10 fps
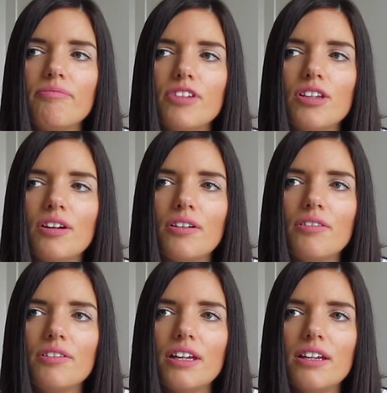you know,
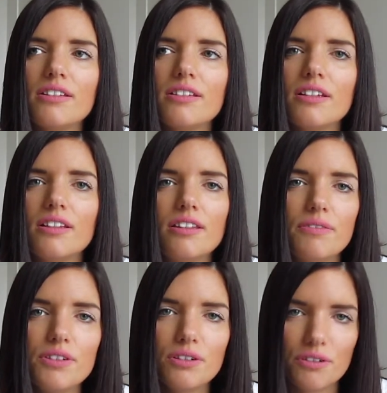there's the
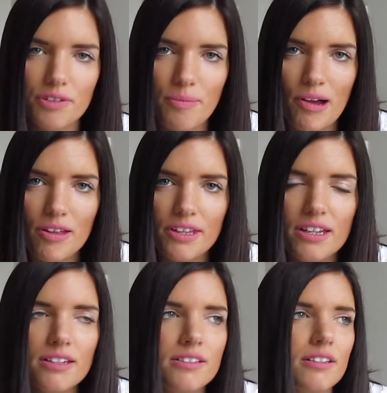photography part,
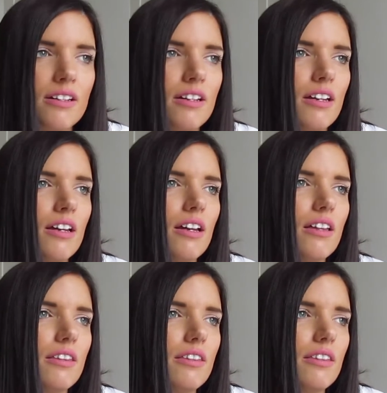there's
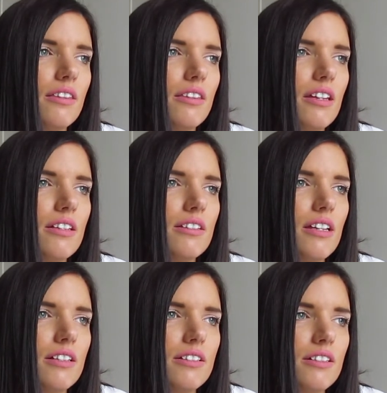the
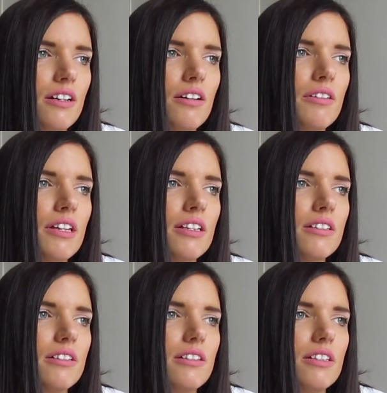SEO,
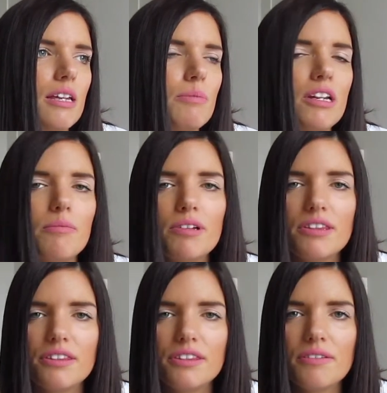there's keeping up
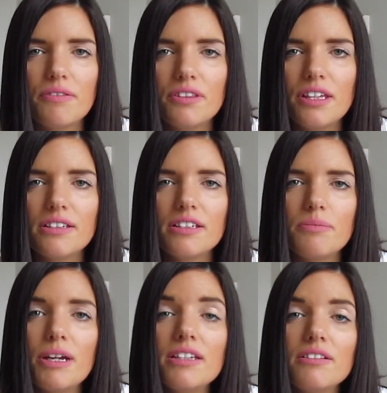with different things, and
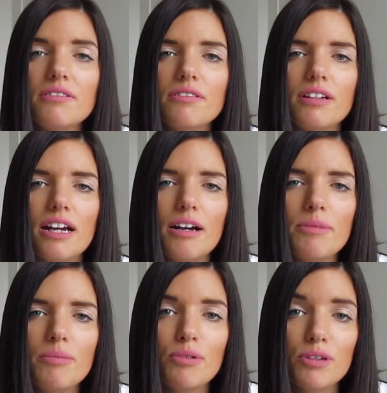depending on how
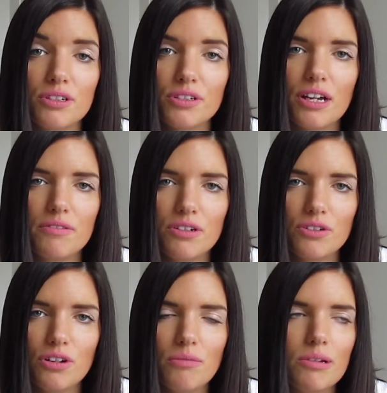many products you have in your
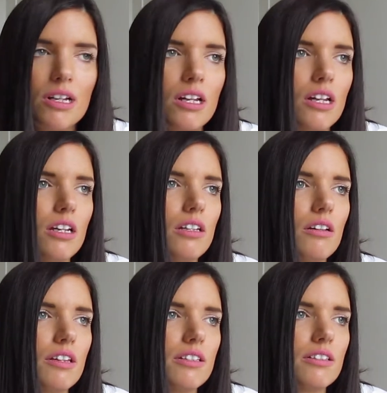shop, you
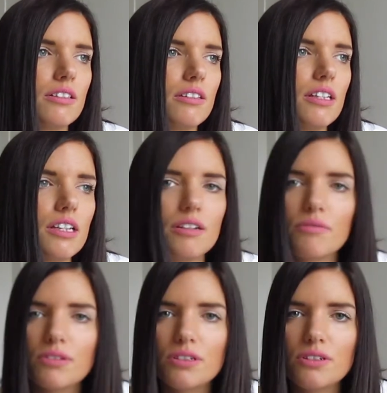know, there's thinking of
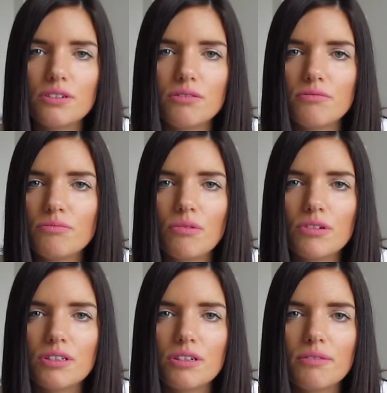
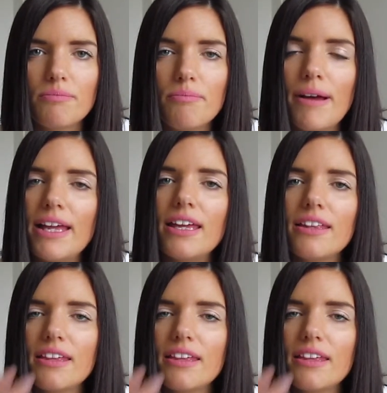what to make,